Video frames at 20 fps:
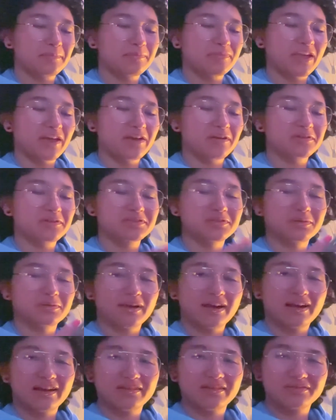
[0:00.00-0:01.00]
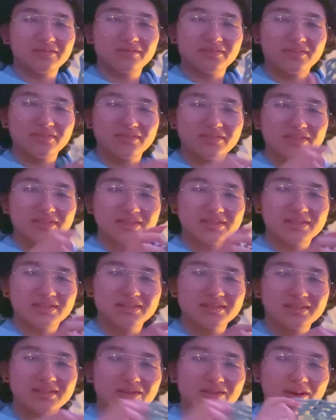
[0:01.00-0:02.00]
I also have
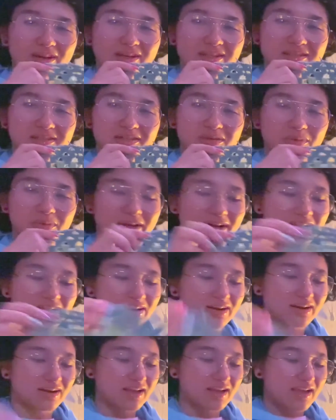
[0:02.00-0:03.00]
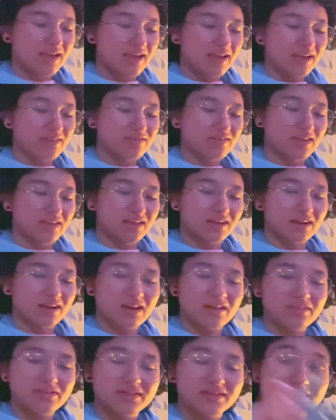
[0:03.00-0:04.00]
this granny square, and then
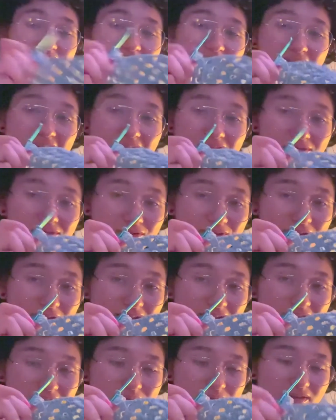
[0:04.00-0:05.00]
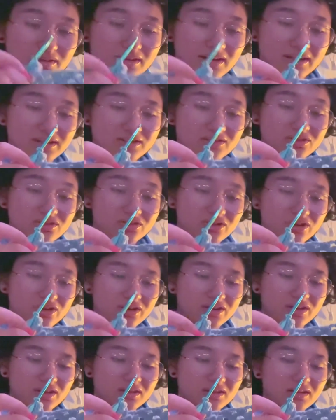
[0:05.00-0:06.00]
this is the other granny square that I
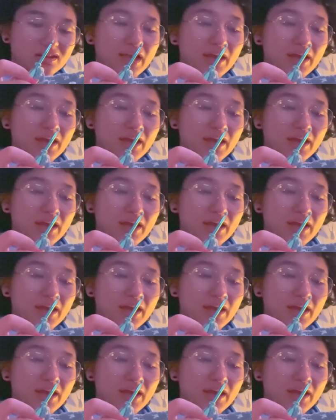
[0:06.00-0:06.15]
started.